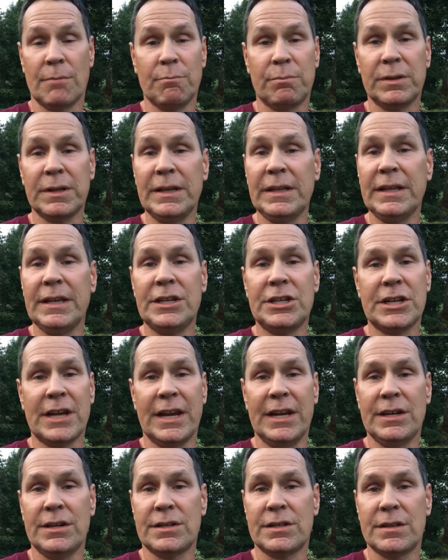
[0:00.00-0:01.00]
completely
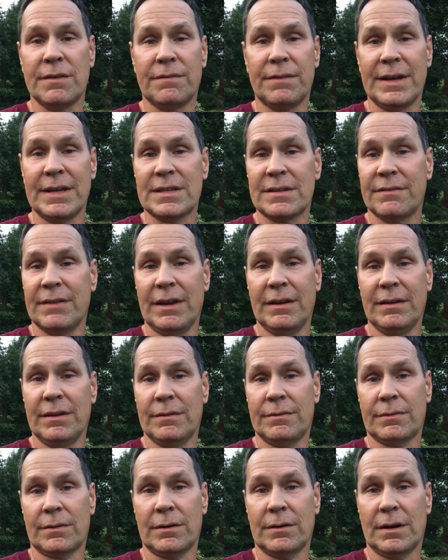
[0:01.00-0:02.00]
changed the face of
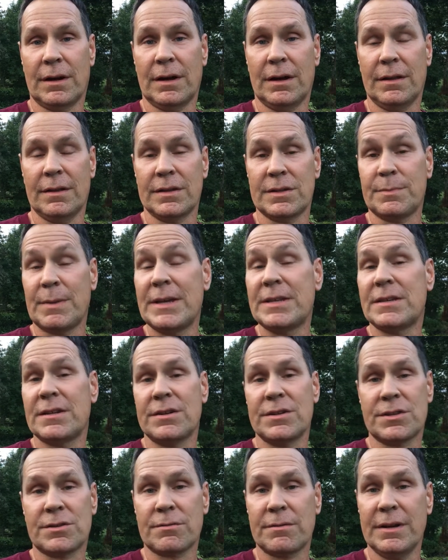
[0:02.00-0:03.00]
the space
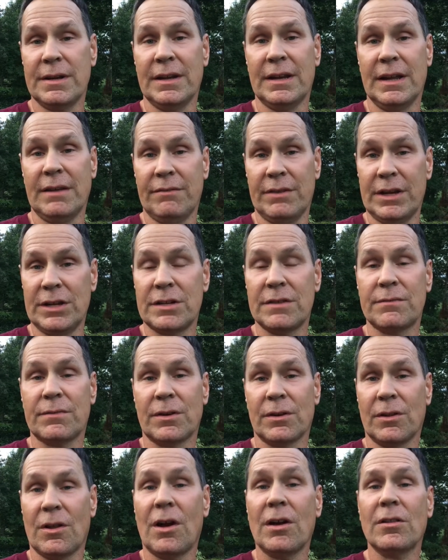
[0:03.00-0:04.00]
industry and aviation for
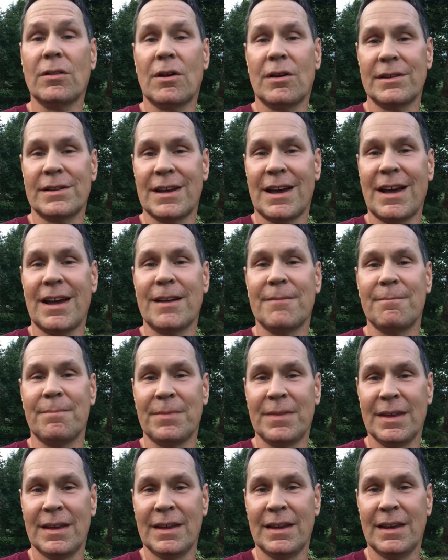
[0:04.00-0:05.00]
a long, long time.
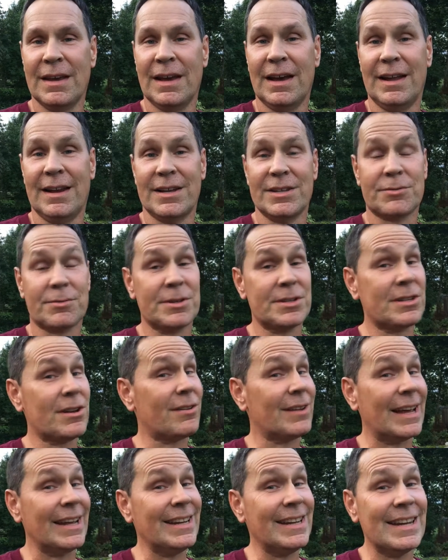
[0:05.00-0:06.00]
And as a
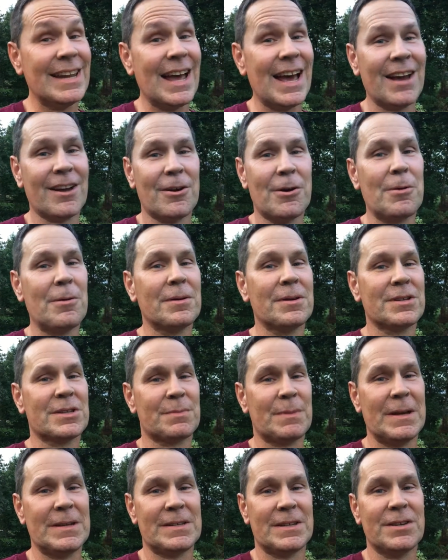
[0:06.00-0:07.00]
result, I did not go in the
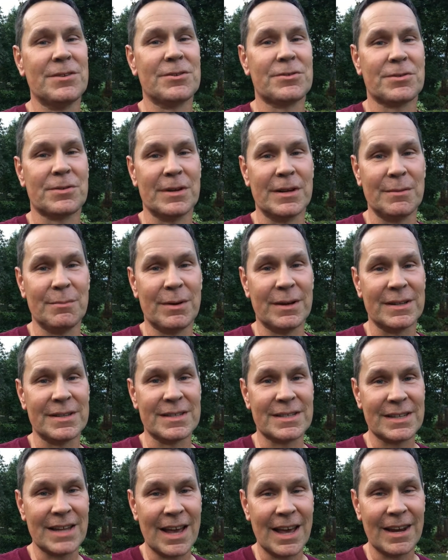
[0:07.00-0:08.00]
space industry, but
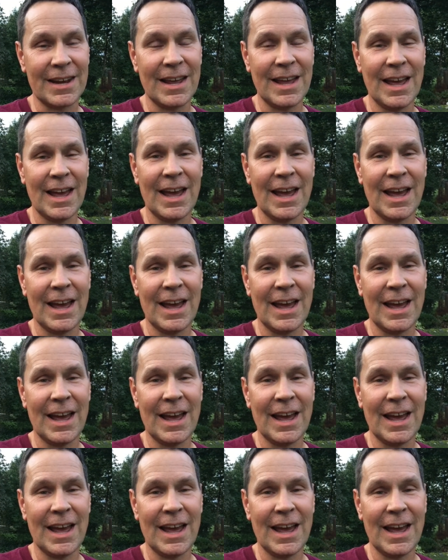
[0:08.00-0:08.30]
instead,